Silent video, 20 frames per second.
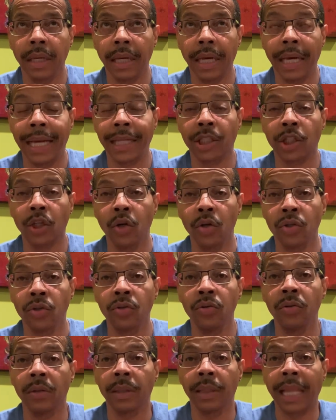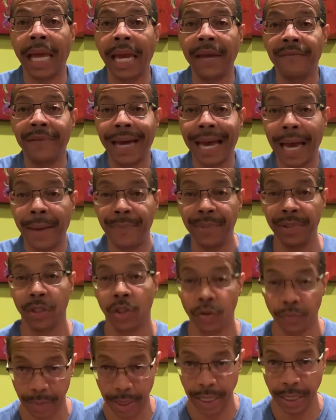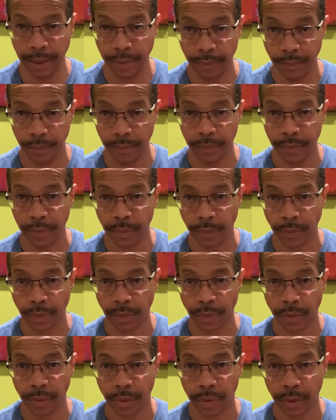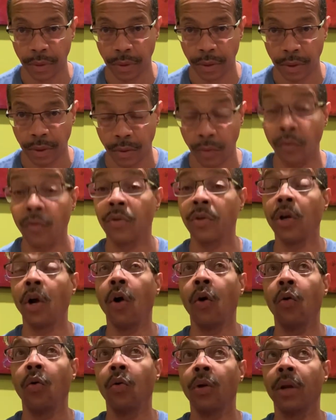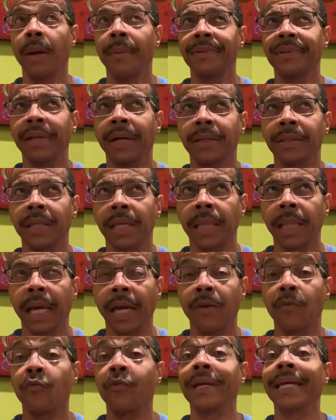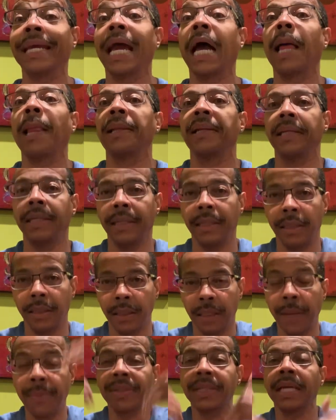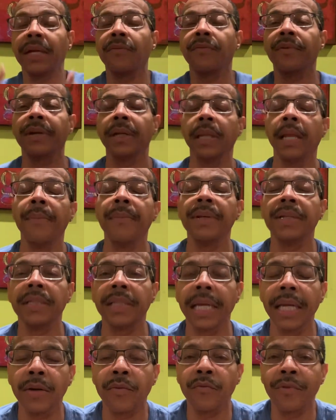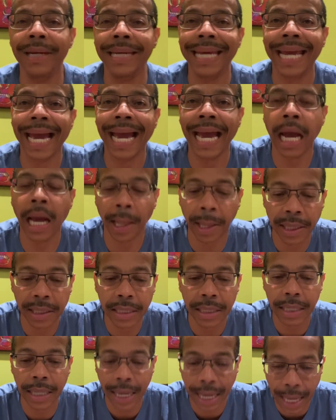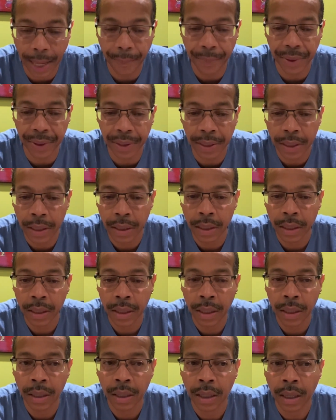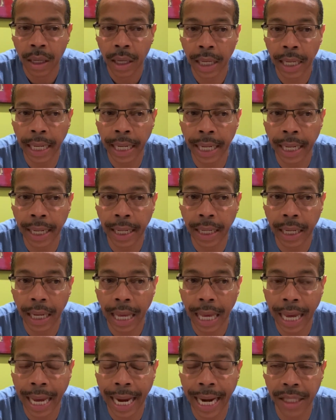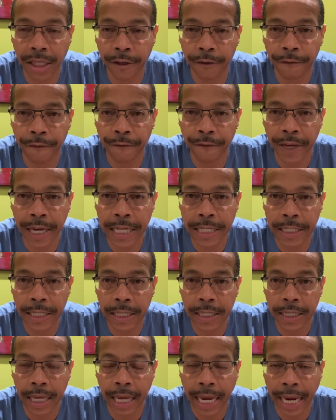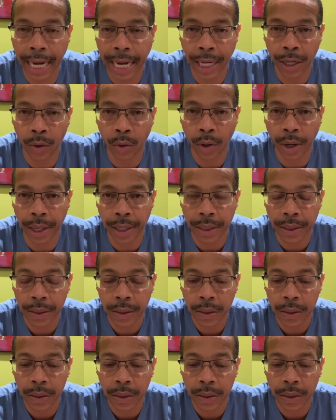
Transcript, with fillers: I told you life happened to me. No, let me not say like reality. Let me say re, let me say reality happened, and I had to face it head on.